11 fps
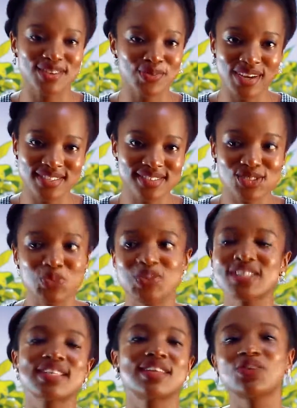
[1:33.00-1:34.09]
at once. So we
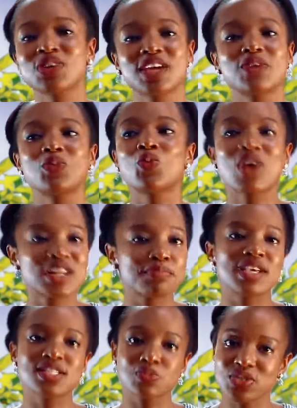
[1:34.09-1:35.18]
decided, okay, what
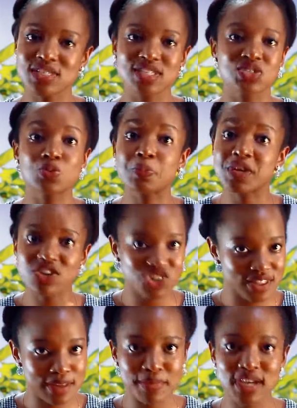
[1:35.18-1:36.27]
makes most sense to
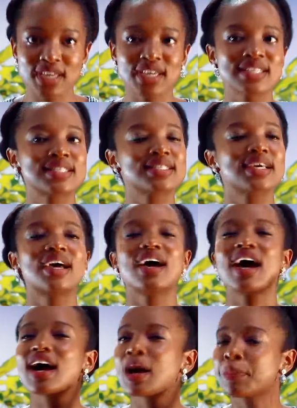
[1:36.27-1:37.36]
penetrate the market?
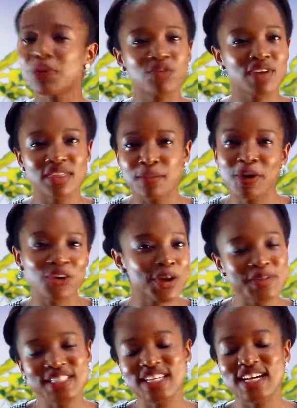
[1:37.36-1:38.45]
A couple of other
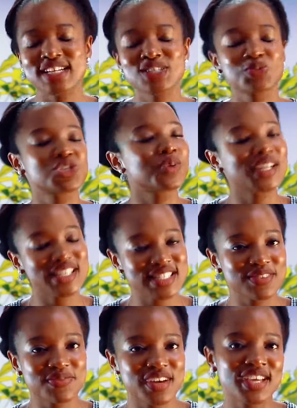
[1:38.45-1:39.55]
parameters which we
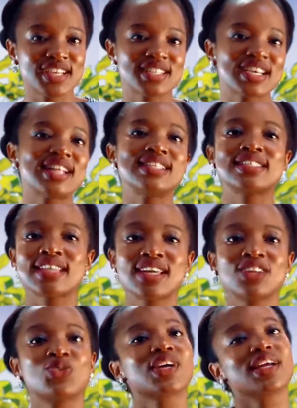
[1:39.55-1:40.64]
identified and
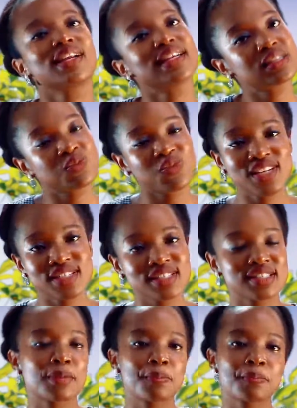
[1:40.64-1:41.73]
decided, okay, let's phase
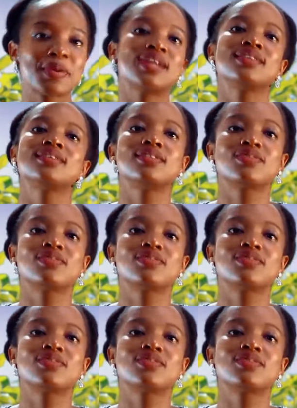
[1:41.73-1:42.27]
this up and